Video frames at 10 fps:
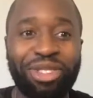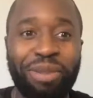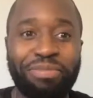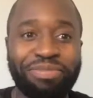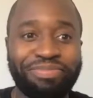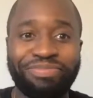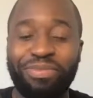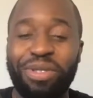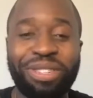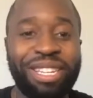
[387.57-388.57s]
job,
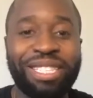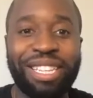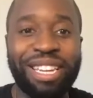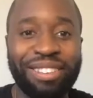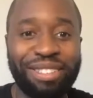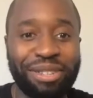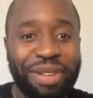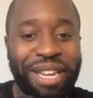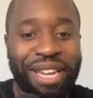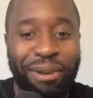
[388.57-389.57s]
well done, Sonny. You're
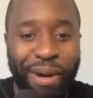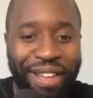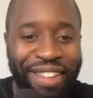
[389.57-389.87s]
doing it anyway.